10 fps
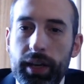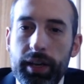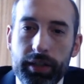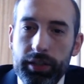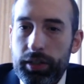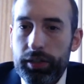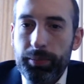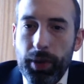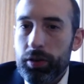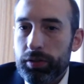than just
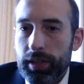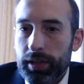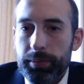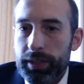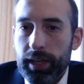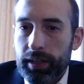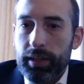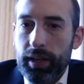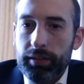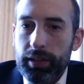opposing a
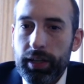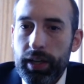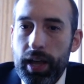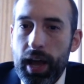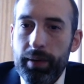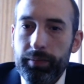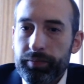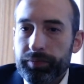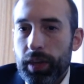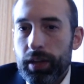particular um,
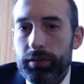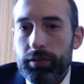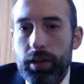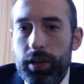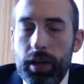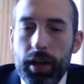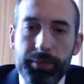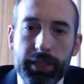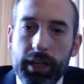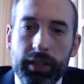a
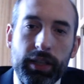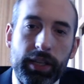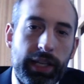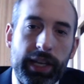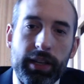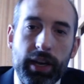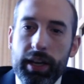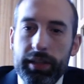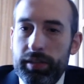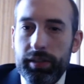particular leader
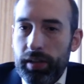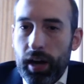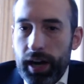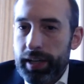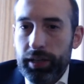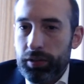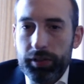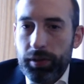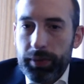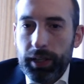in society or
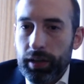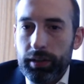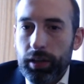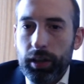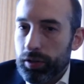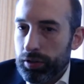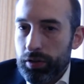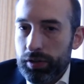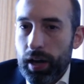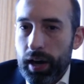something along
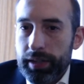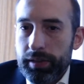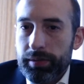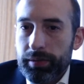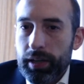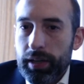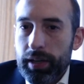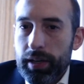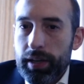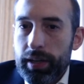those lines
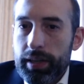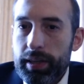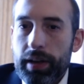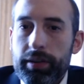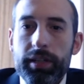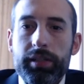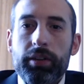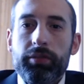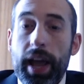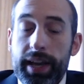there is a
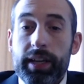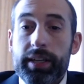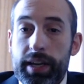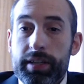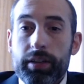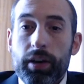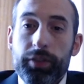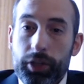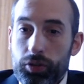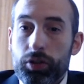recognition of the
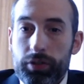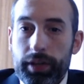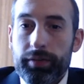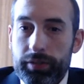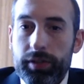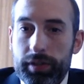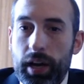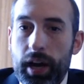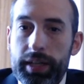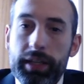ordering of
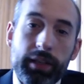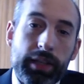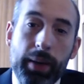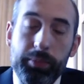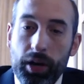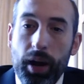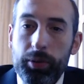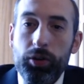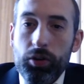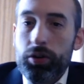society and that that proper
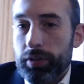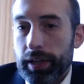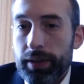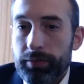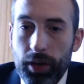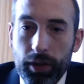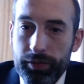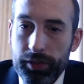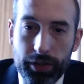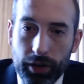ordering involves
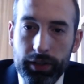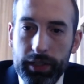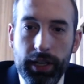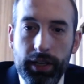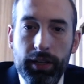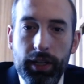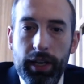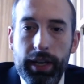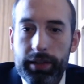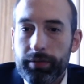authority.
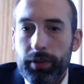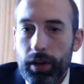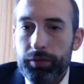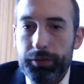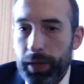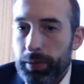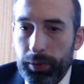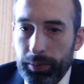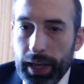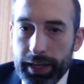It involves people
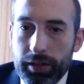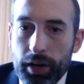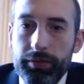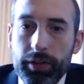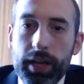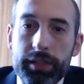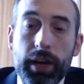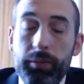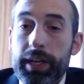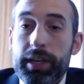placed over us, and
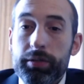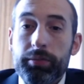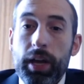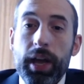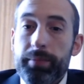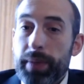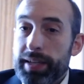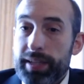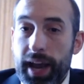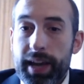we need to
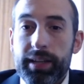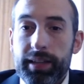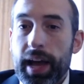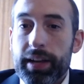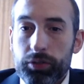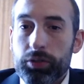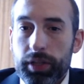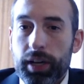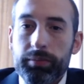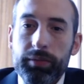maintain that
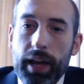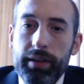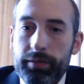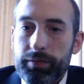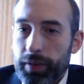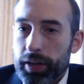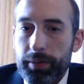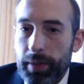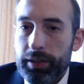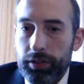order, that
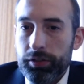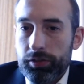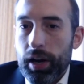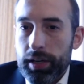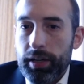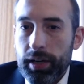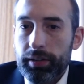fundamental structure.